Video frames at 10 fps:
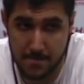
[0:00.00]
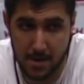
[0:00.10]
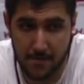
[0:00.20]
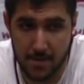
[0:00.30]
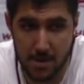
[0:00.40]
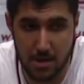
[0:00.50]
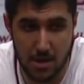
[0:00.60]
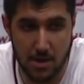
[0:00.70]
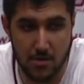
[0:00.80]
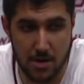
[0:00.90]
Definitely,
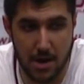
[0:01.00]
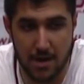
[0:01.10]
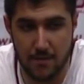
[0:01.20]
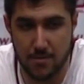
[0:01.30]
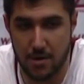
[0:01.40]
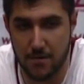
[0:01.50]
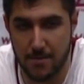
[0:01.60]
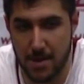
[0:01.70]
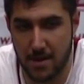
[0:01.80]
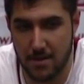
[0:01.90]
I know a guys returning
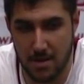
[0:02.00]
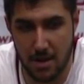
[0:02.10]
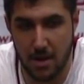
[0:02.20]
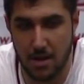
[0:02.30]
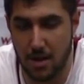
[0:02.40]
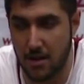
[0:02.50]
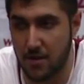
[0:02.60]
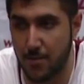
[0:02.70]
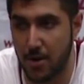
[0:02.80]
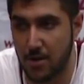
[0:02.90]
from last year, they got a lot of
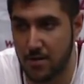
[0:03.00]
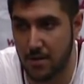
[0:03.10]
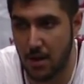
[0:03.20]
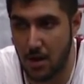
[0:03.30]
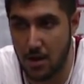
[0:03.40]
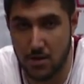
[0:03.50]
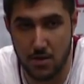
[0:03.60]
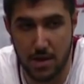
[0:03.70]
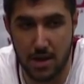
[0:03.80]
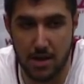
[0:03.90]
experience,
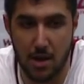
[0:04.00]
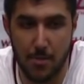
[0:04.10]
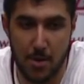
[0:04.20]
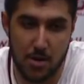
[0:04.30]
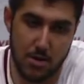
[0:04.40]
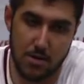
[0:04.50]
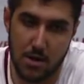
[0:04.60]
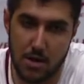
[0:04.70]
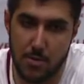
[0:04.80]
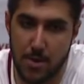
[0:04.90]
so they can help out
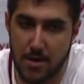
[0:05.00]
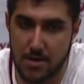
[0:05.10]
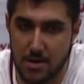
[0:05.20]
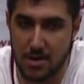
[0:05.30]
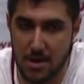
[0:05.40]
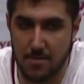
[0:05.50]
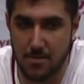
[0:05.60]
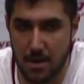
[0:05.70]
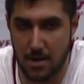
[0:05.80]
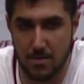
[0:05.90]
other players on the team,
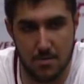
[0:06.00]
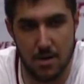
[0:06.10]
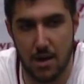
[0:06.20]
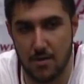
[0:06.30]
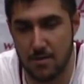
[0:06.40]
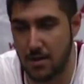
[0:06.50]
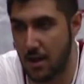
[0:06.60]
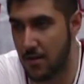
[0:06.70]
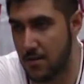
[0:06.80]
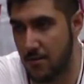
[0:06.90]
like warehouse,
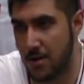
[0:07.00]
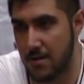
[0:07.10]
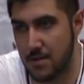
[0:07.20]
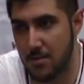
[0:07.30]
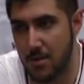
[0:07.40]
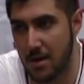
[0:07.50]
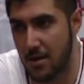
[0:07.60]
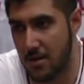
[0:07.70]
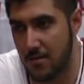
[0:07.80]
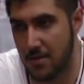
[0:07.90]
how the arena is going to be,
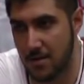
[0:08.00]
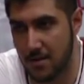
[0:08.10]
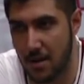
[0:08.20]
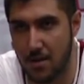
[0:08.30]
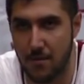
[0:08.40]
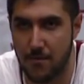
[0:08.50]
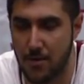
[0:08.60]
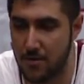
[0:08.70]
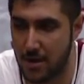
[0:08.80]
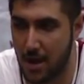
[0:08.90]
how the
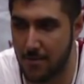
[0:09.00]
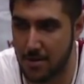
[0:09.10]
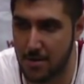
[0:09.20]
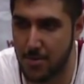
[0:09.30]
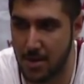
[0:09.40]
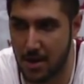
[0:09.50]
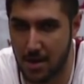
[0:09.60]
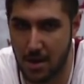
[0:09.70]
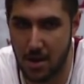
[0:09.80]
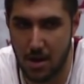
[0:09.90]
flow of the game is going to be like.
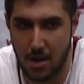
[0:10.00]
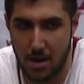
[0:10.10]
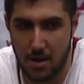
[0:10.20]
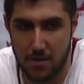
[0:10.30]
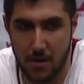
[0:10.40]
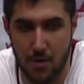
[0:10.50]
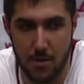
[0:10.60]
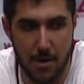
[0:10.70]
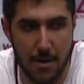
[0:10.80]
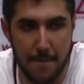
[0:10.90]

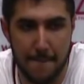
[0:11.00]
So